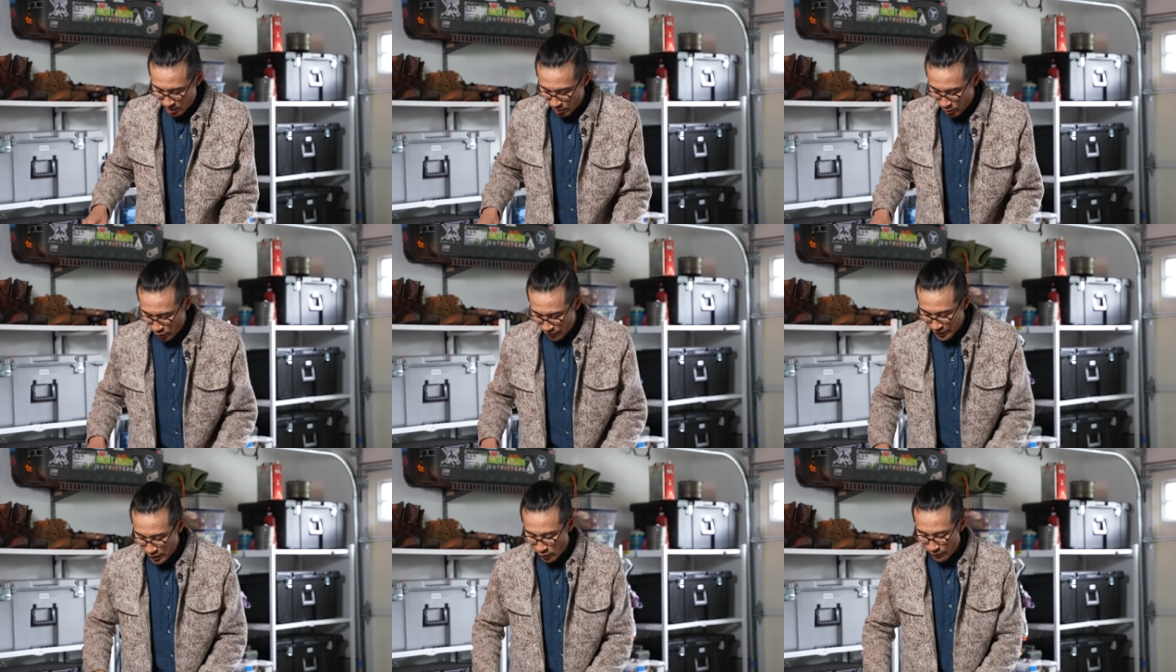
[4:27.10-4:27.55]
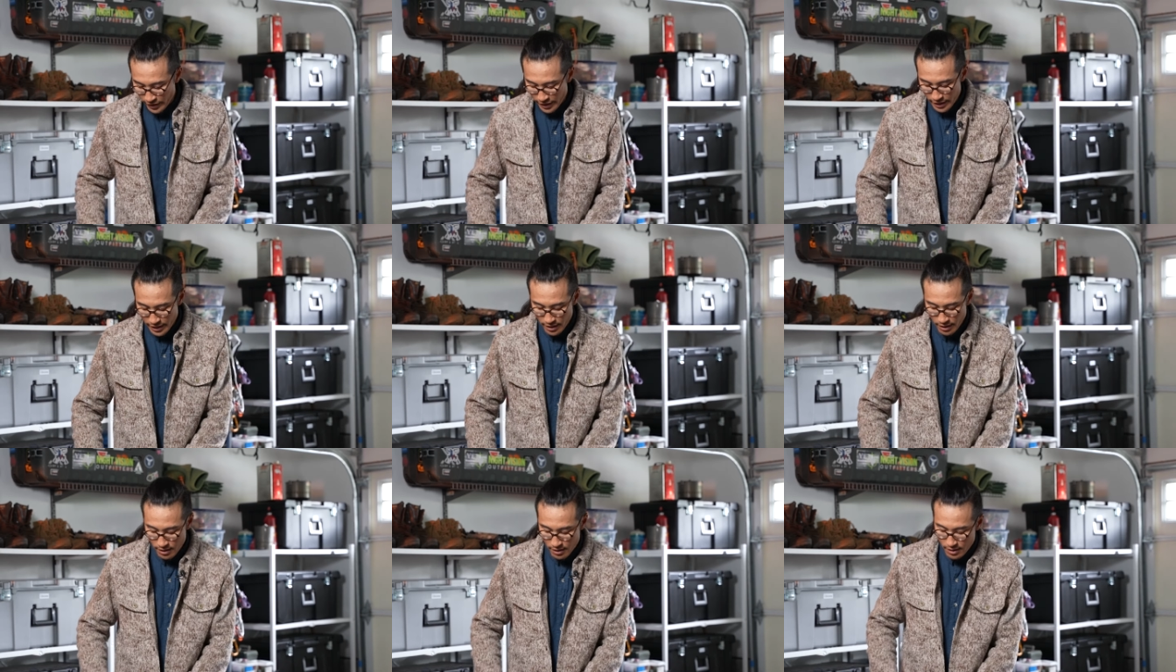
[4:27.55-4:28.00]
Moving over
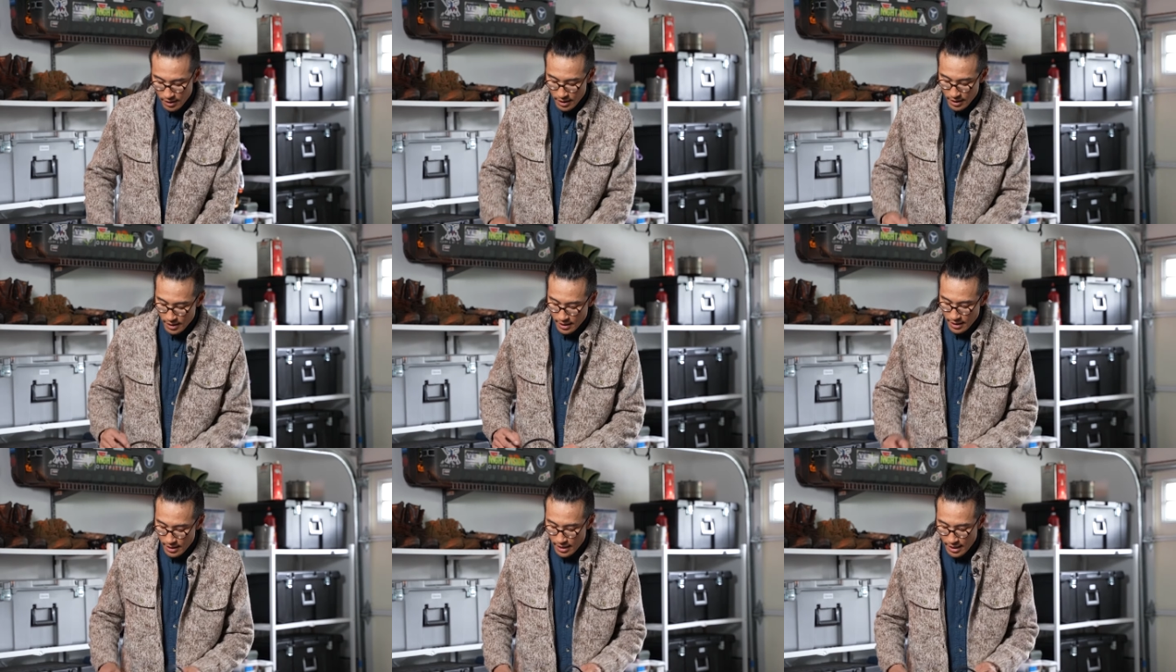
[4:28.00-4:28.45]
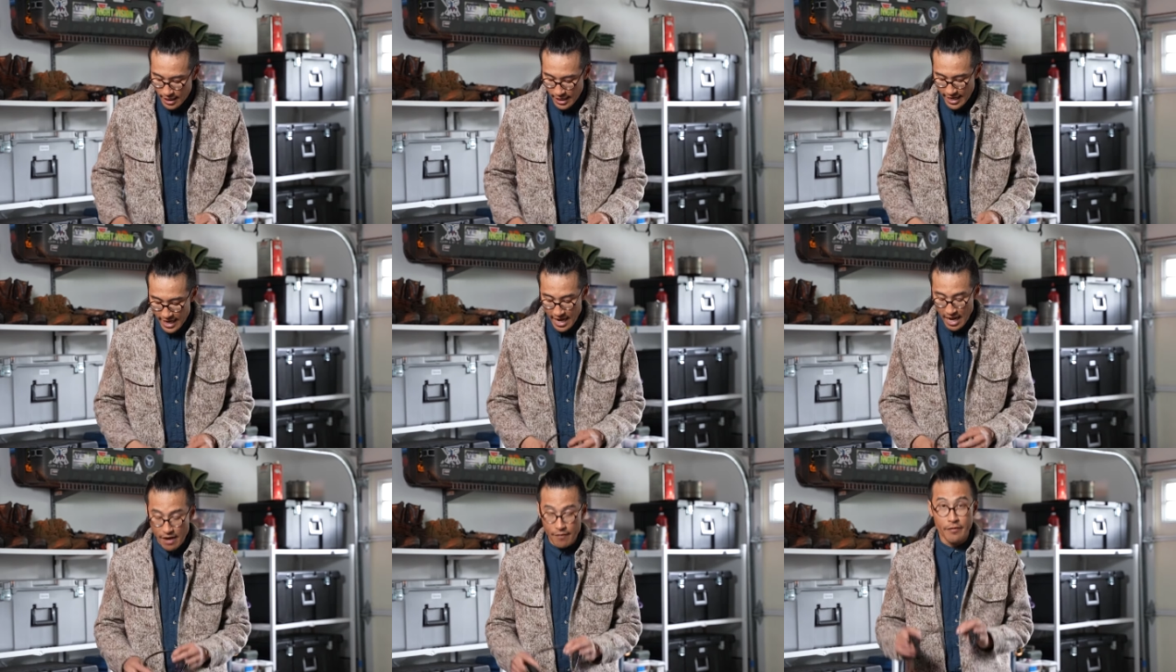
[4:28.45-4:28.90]
here, I
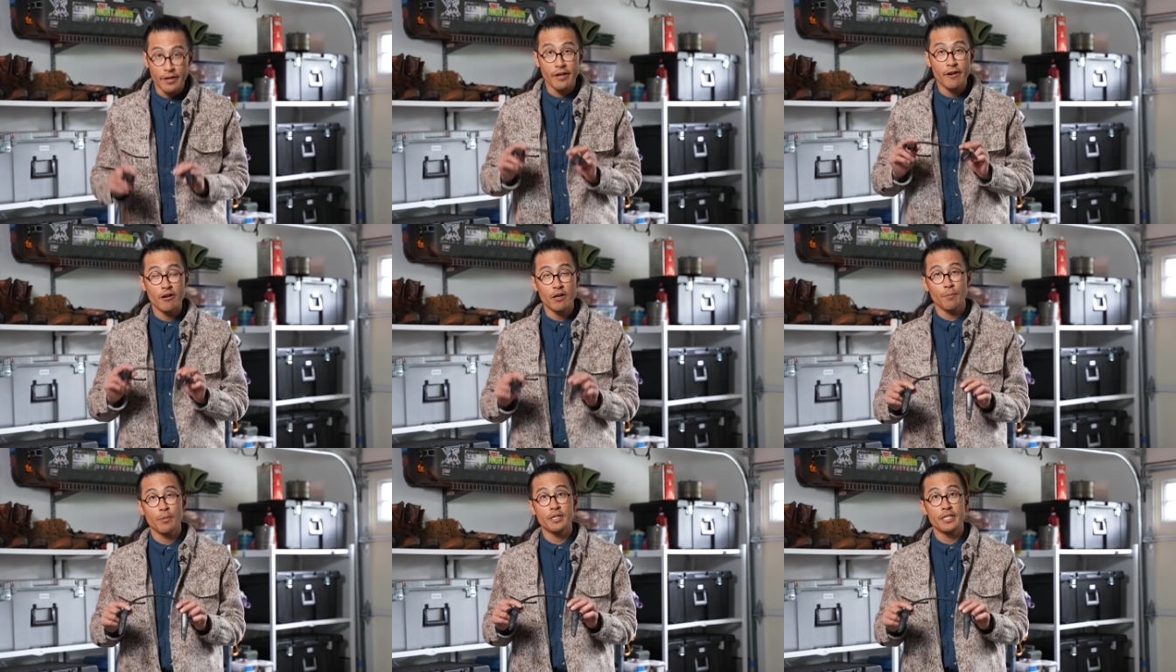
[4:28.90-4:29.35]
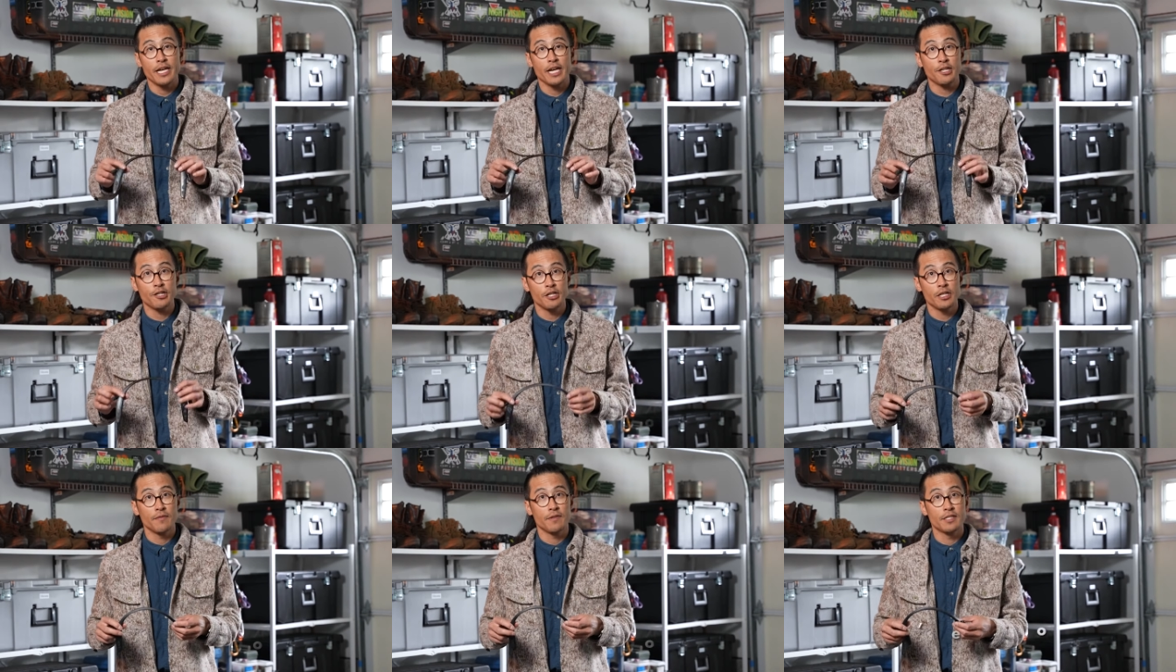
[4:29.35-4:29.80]
have hearing
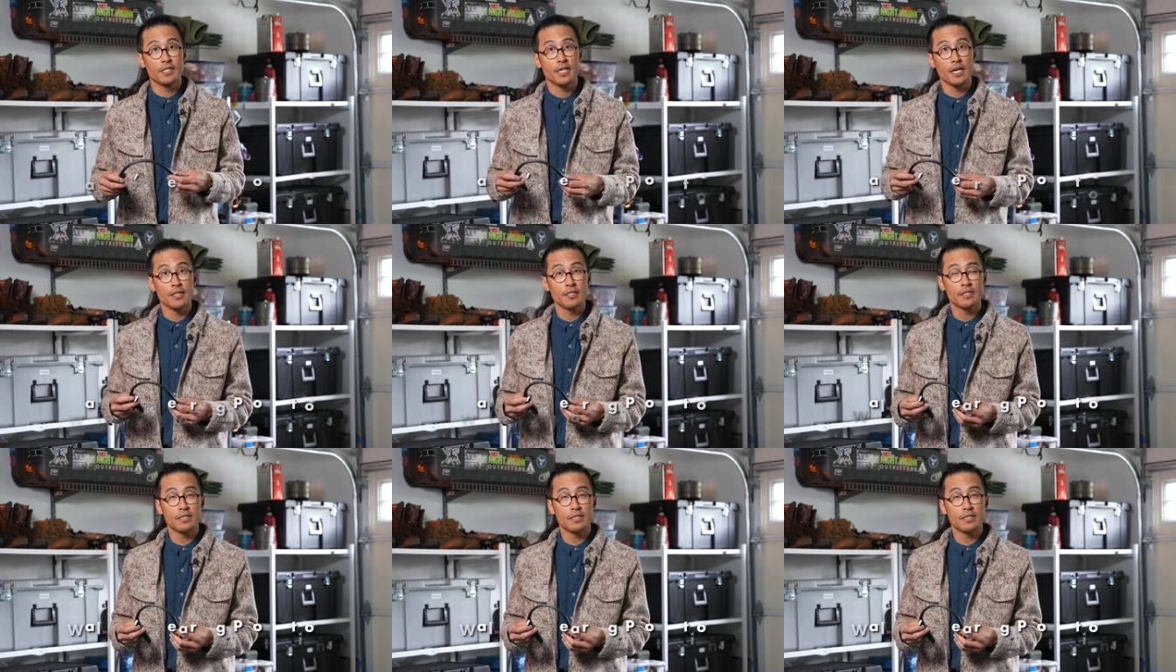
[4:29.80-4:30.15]
protection if it's gun